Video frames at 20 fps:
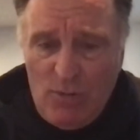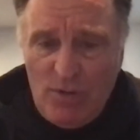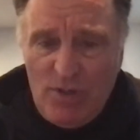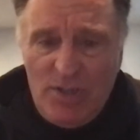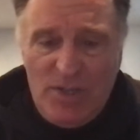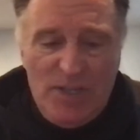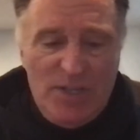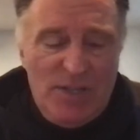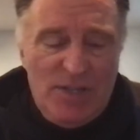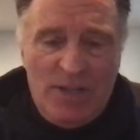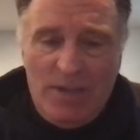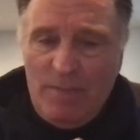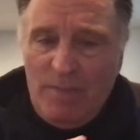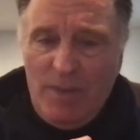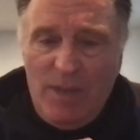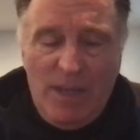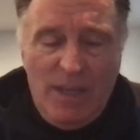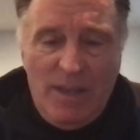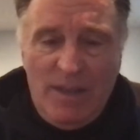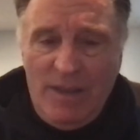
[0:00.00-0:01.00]
system,
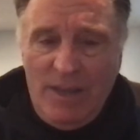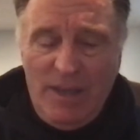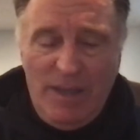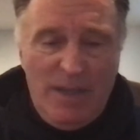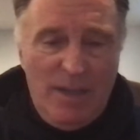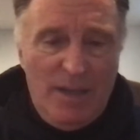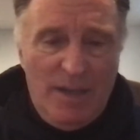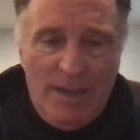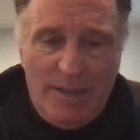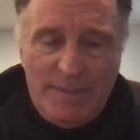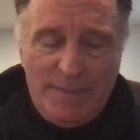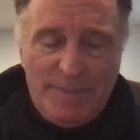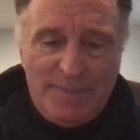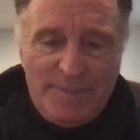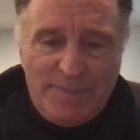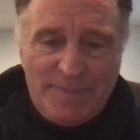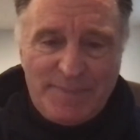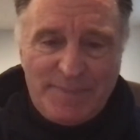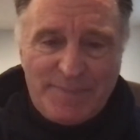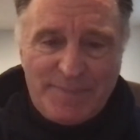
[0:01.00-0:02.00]
the, the uh,
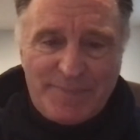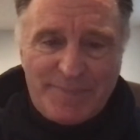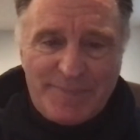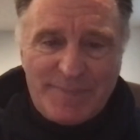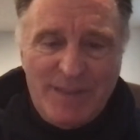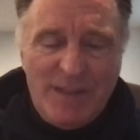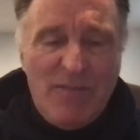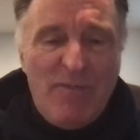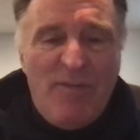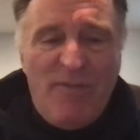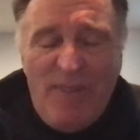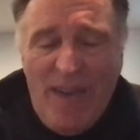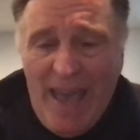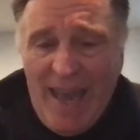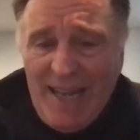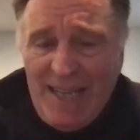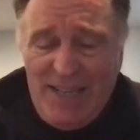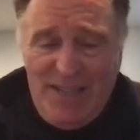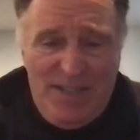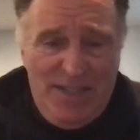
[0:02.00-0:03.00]

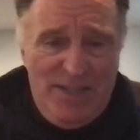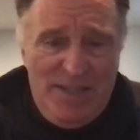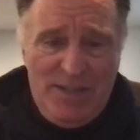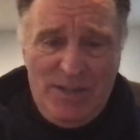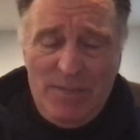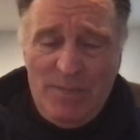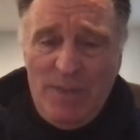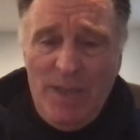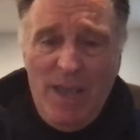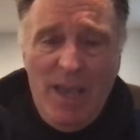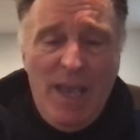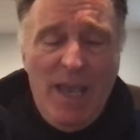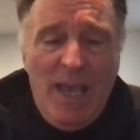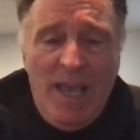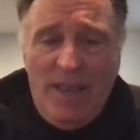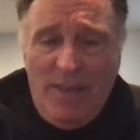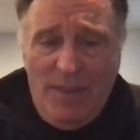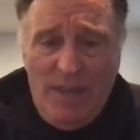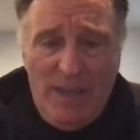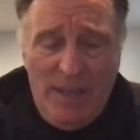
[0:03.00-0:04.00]
lymphatic system,
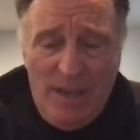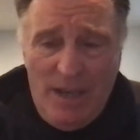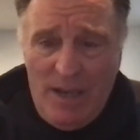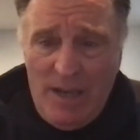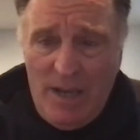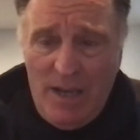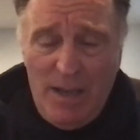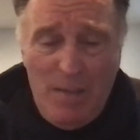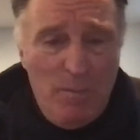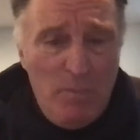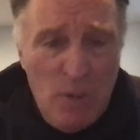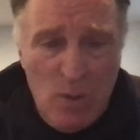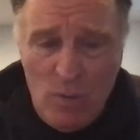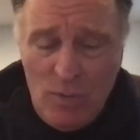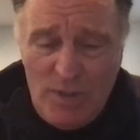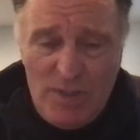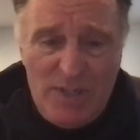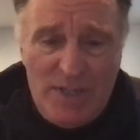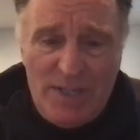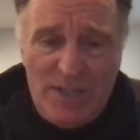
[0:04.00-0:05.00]
the uh, immune
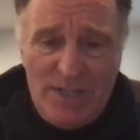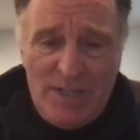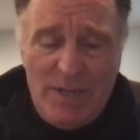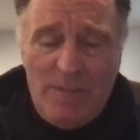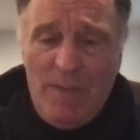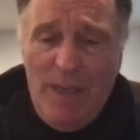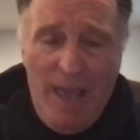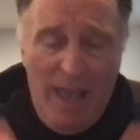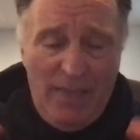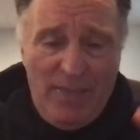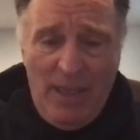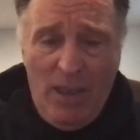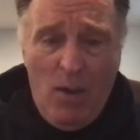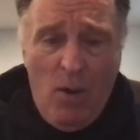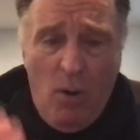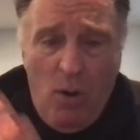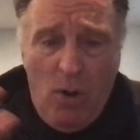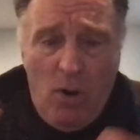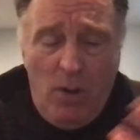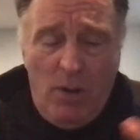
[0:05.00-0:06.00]
system, they
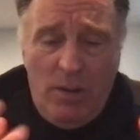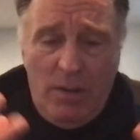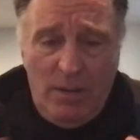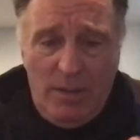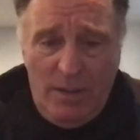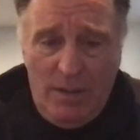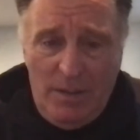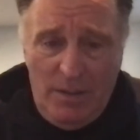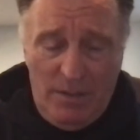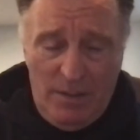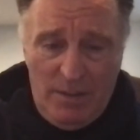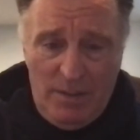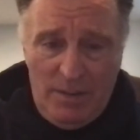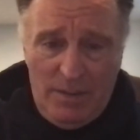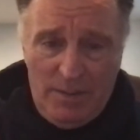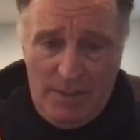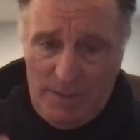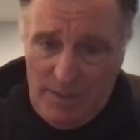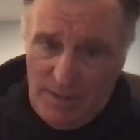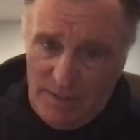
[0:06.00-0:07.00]
all
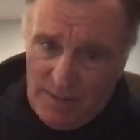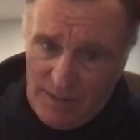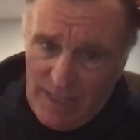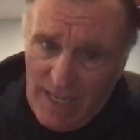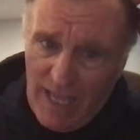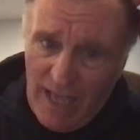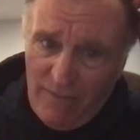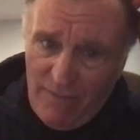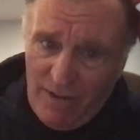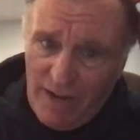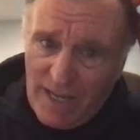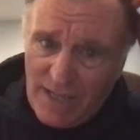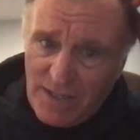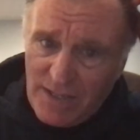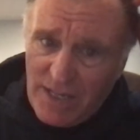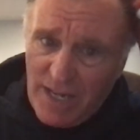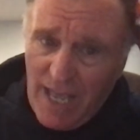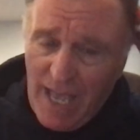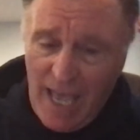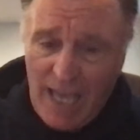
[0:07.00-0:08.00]
galvanize
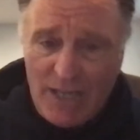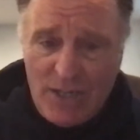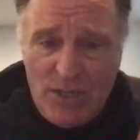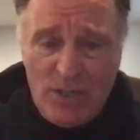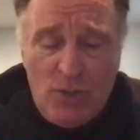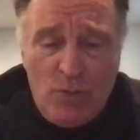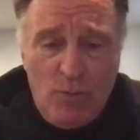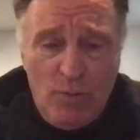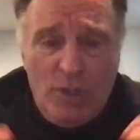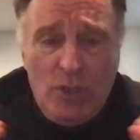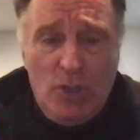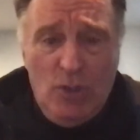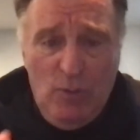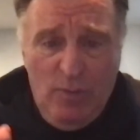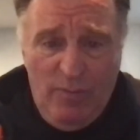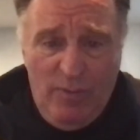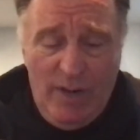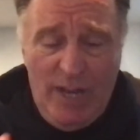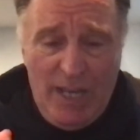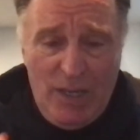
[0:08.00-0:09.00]
into action to
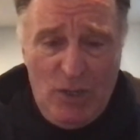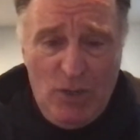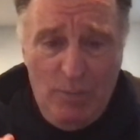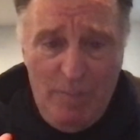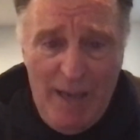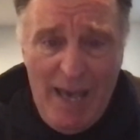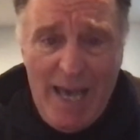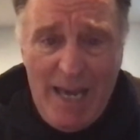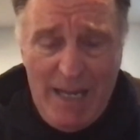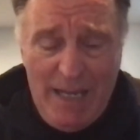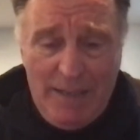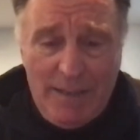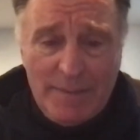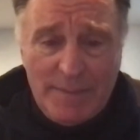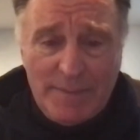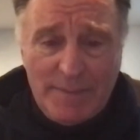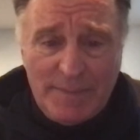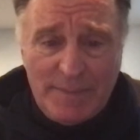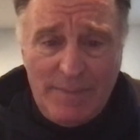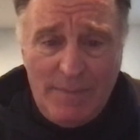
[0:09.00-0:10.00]
rejuvenate your body.
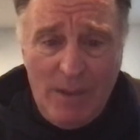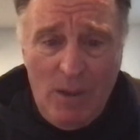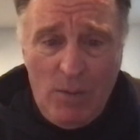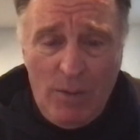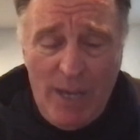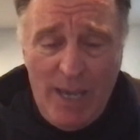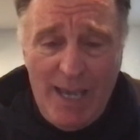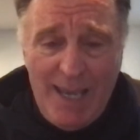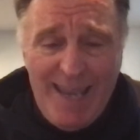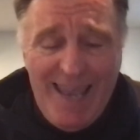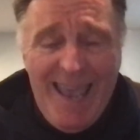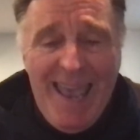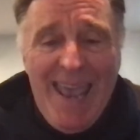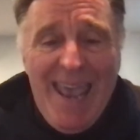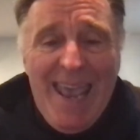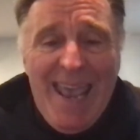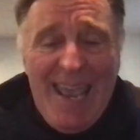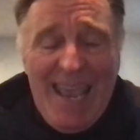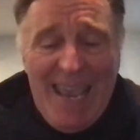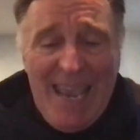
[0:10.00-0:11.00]
Okay?
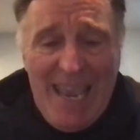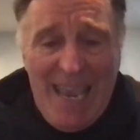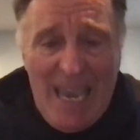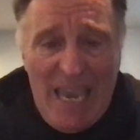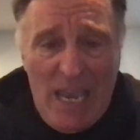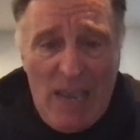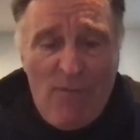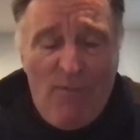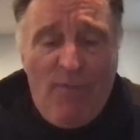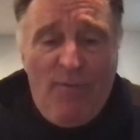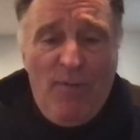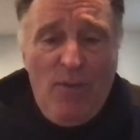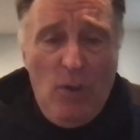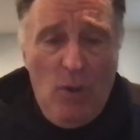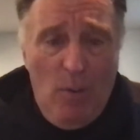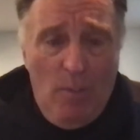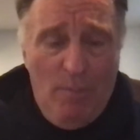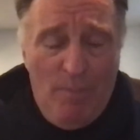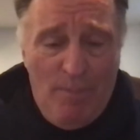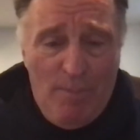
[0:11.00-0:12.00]
If
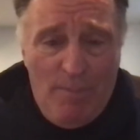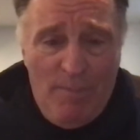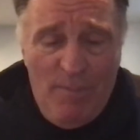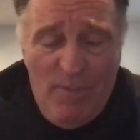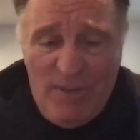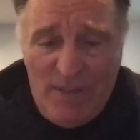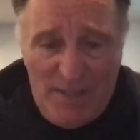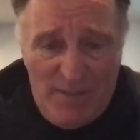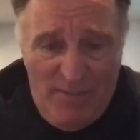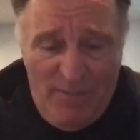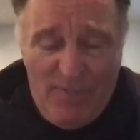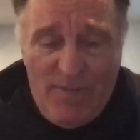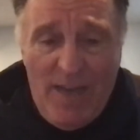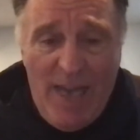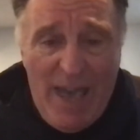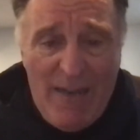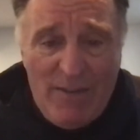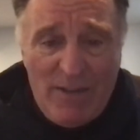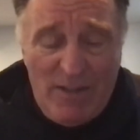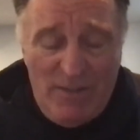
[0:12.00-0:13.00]
you
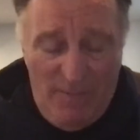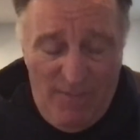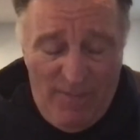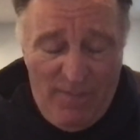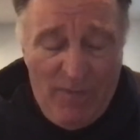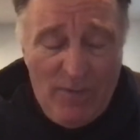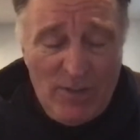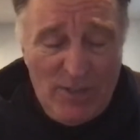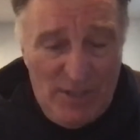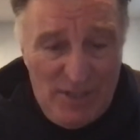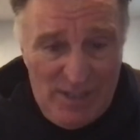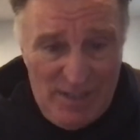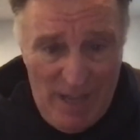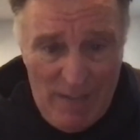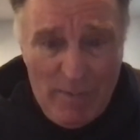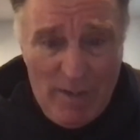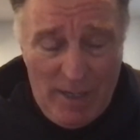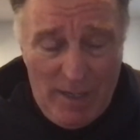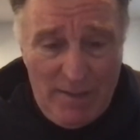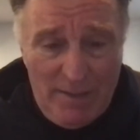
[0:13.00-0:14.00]
have a full
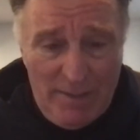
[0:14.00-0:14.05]
stomach,